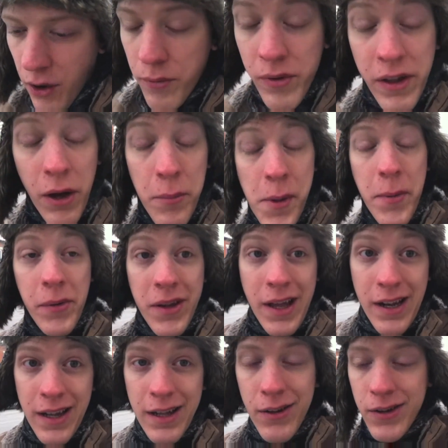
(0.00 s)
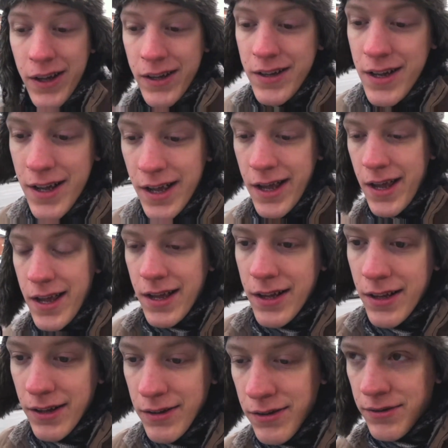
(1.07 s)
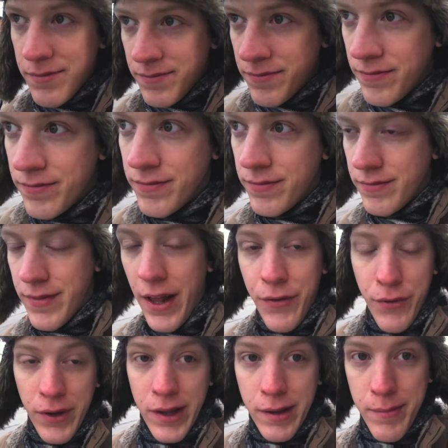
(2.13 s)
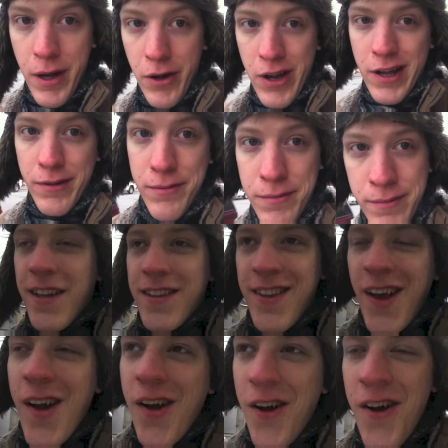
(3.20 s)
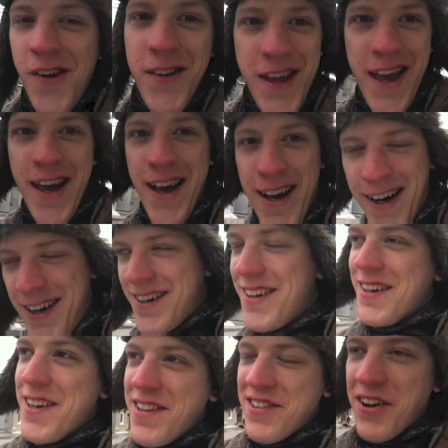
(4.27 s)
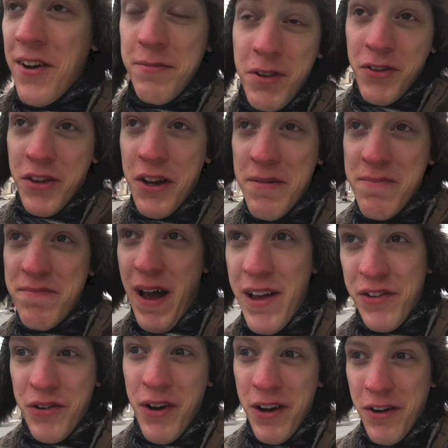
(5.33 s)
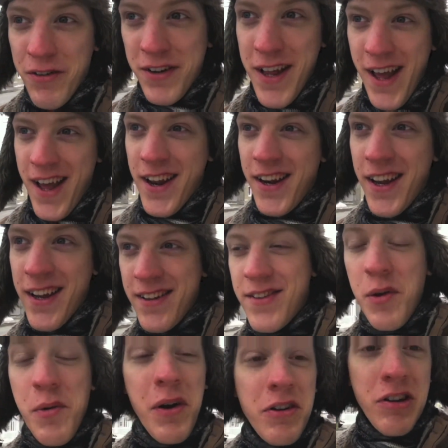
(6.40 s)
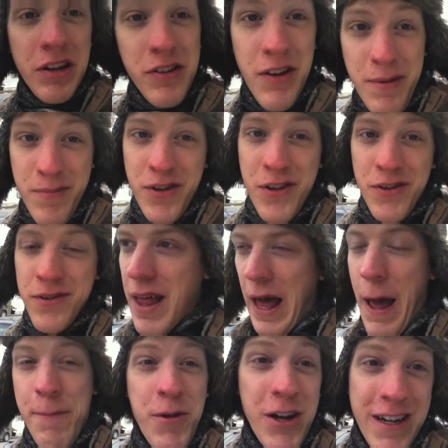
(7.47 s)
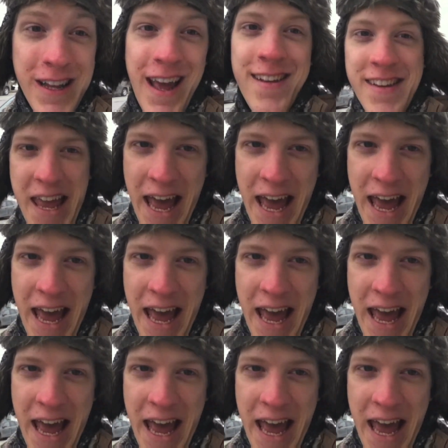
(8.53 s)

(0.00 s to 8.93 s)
hopefully I'll be able to get a little done, and that's really about it. So yeah, so I'm just gonna pass you on over to Annie and see what she's up to. I'm gonna guess